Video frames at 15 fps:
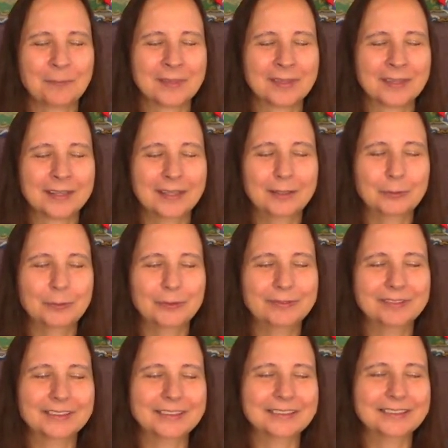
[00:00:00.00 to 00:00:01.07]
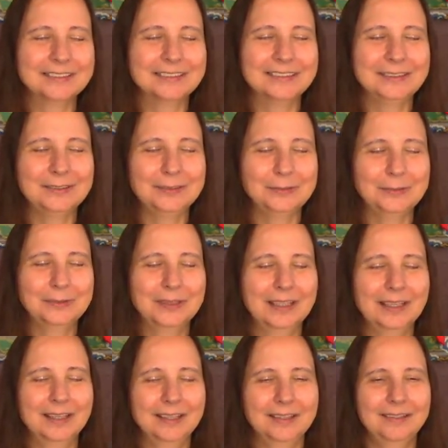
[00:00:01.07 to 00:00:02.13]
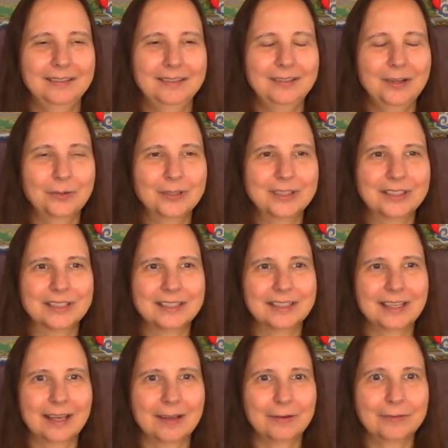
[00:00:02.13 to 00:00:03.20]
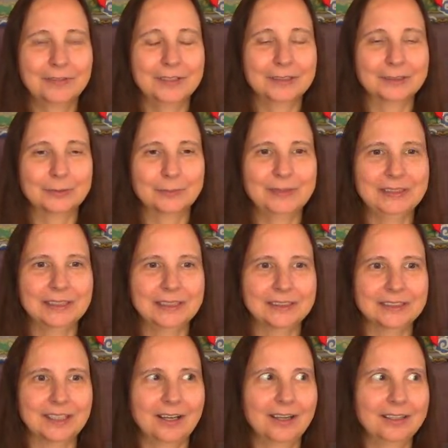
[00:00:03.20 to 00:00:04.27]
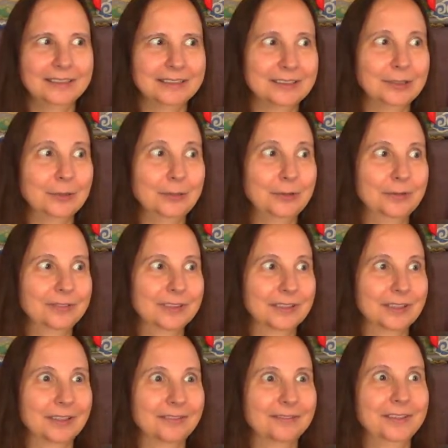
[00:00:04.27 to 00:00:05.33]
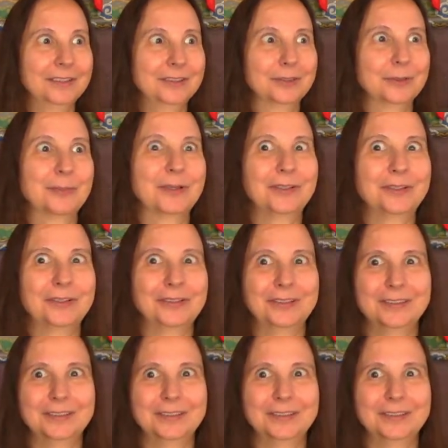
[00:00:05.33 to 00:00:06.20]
equivalent to noticing how it feels when we touch the hot stove and our fingers burn.